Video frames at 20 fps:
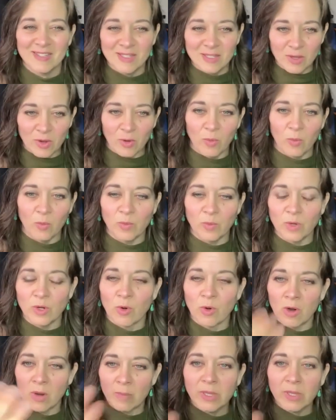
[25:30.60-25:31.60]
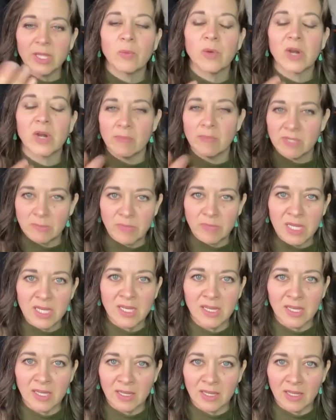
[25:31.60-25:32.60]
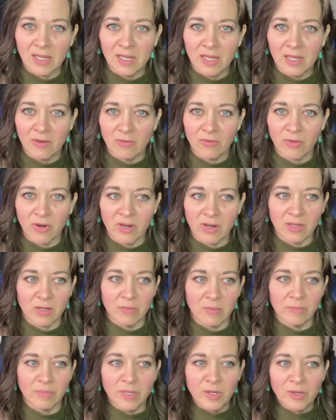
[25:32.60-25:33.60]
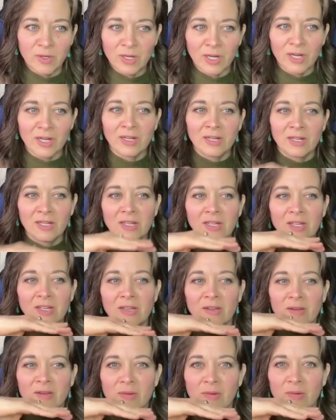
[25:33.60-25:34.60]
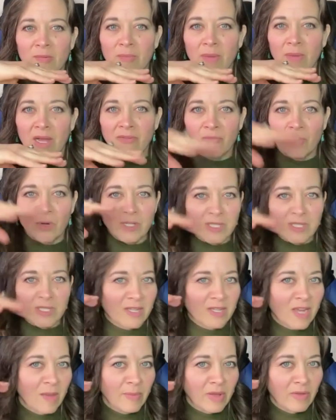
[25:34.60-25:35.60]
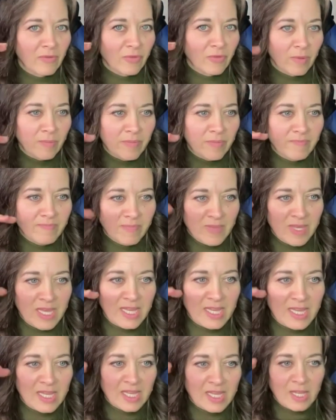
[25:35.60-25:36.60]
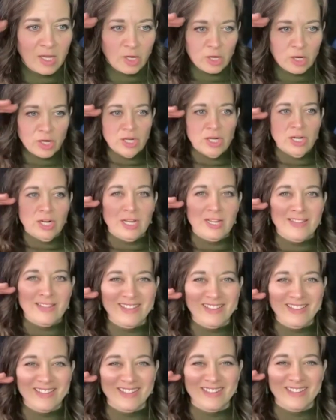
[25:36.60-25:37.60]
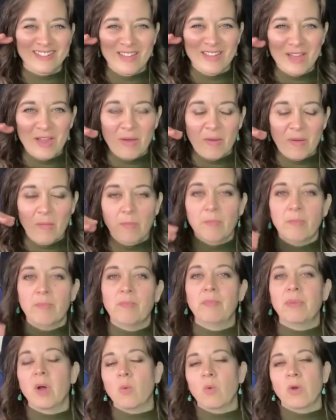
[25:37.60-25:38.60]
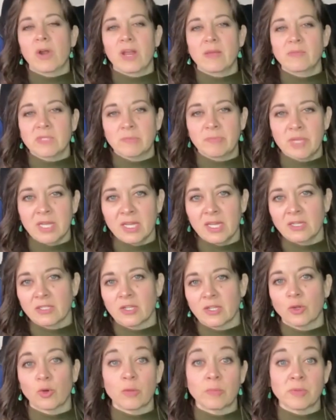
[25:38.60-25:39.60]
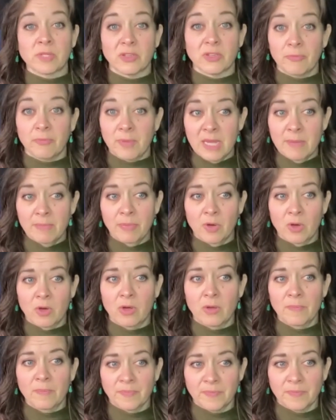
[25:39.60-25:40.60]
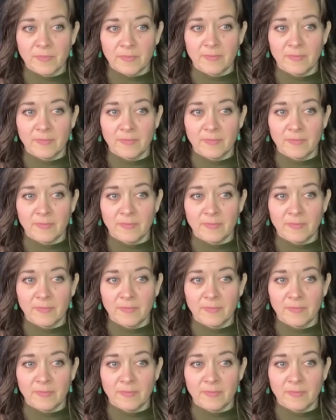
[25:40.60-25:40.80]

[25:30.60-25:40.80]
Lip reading: So normally when I'm speaking in front of the computer, my voice is coming from here. But when I'm speaking to groups of people,